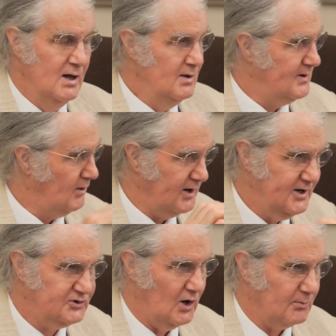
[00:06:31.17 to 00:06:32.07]
There are
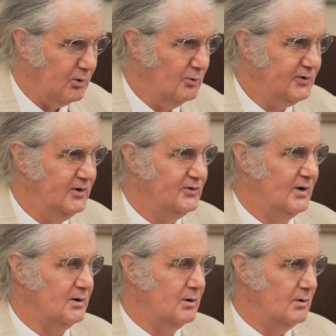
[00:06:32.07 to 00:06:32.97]
heat shock proteins that
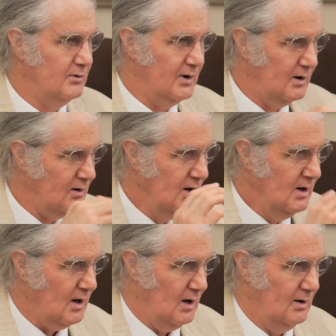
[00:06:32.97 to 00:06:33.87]
occur there.
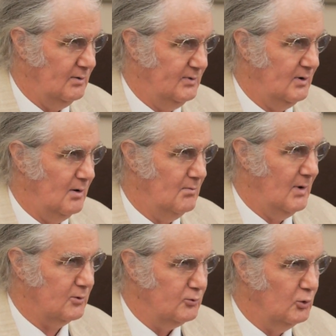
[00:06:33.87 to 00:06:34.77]
Uh, there are
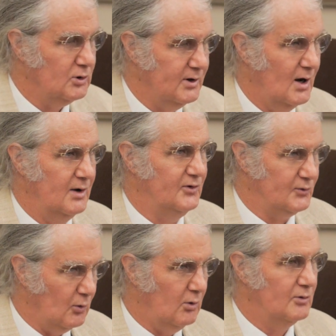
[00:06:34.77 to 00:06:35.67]
micronuclei. These are
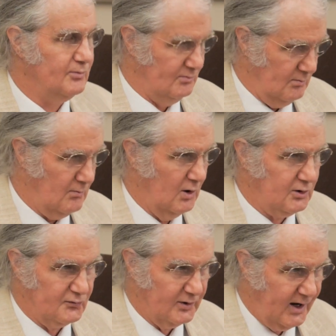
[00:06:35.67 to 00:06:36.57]
all
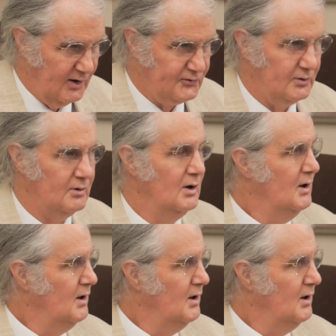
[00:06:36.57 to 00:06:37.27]
markers for cancer.